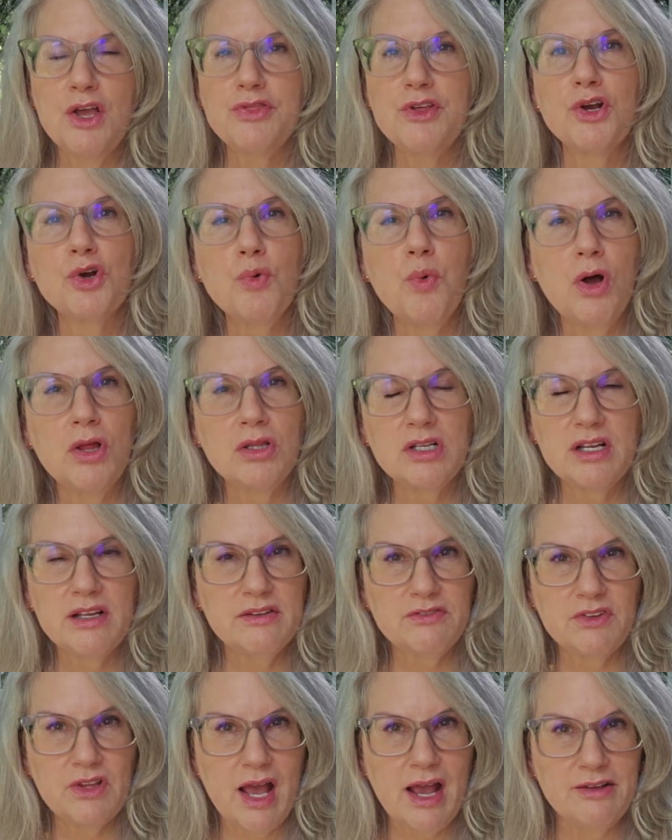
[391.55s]
their
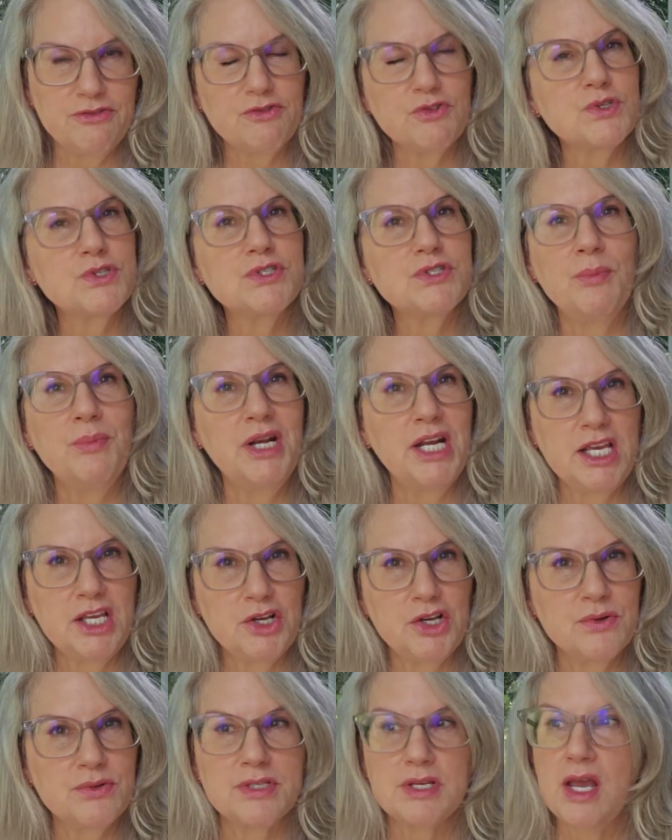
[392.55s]
quality of life for so many
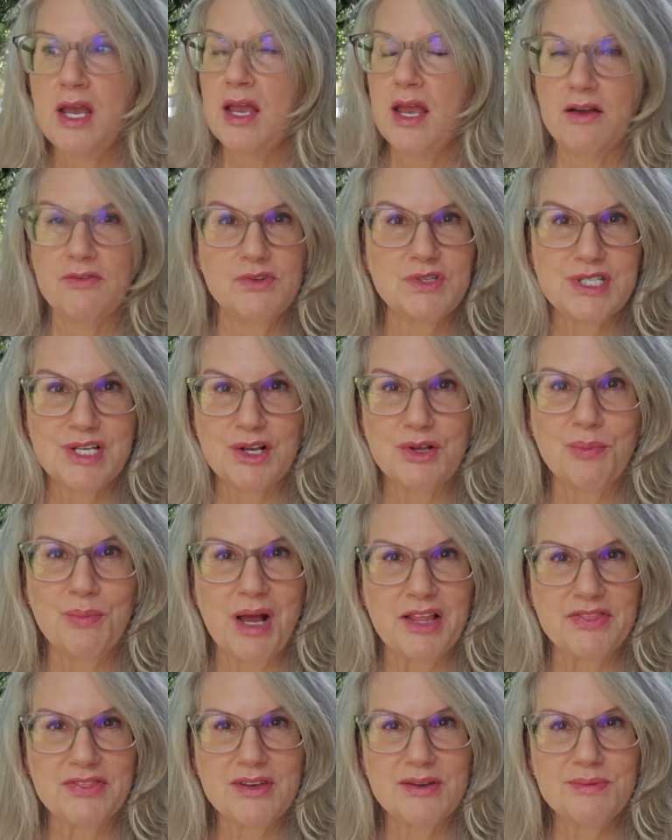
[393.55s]
years, every single
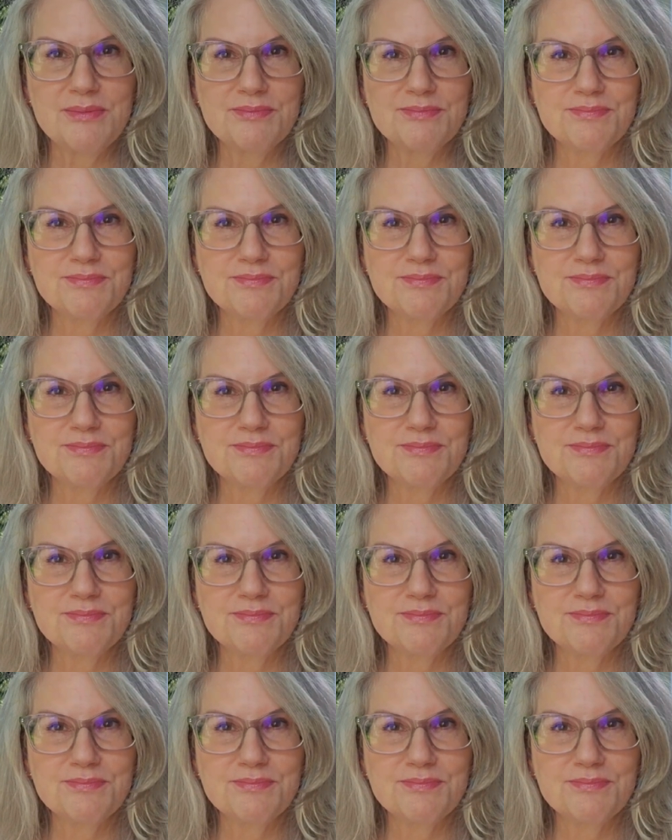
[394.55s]
month.